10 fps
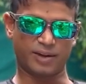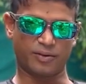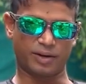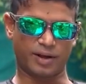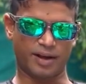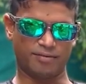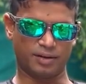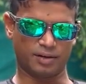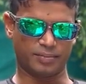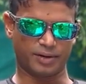like we're gonna have a
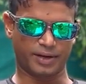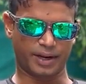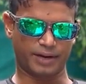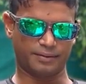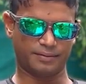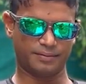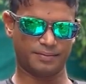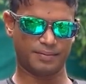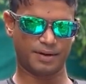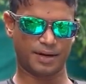little bit of rain.
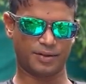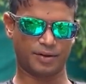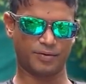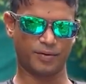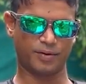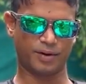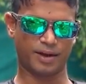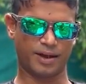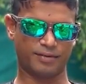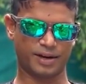I thought we were
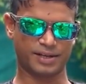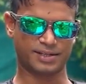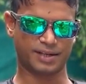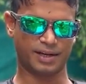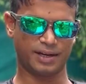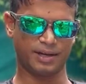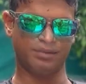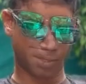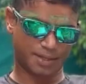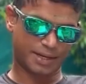gonna have a nice sunny day.
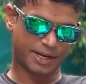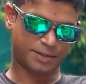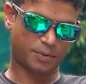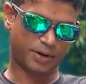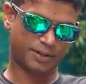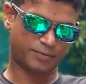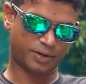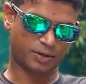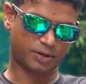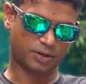So the next point that
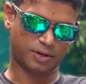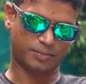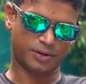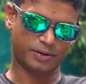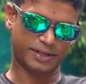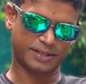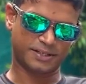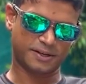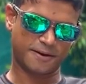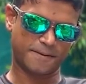we're gonna talk about
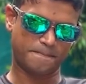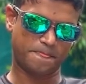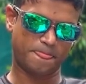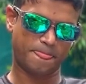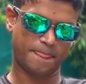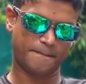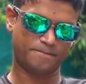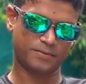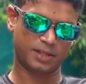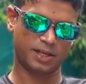is the
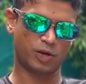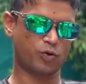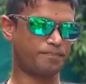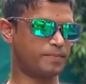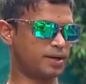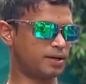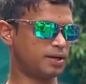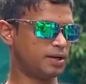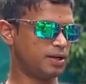equipment.